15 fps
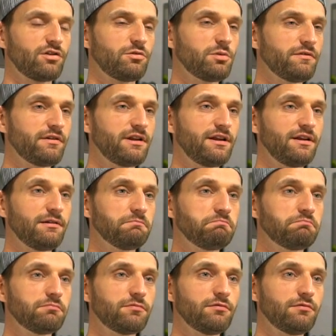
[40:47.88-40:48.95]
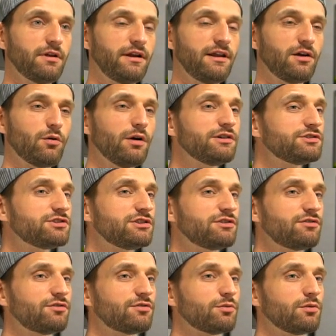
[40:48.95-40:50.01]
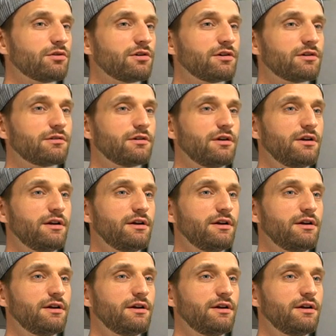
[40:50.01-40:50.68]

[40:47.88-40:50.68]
we have any questions or